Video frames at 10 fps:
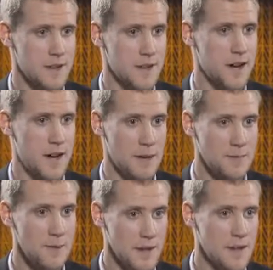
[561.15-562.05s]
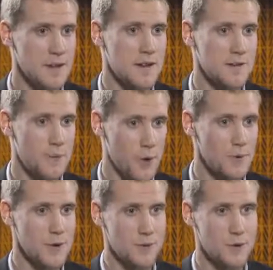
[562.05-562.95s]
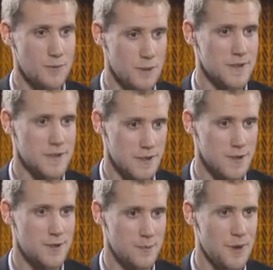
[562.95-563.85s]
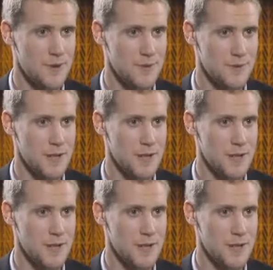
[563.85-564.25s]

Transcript: and I'm looking forward to your presentation tomorrow as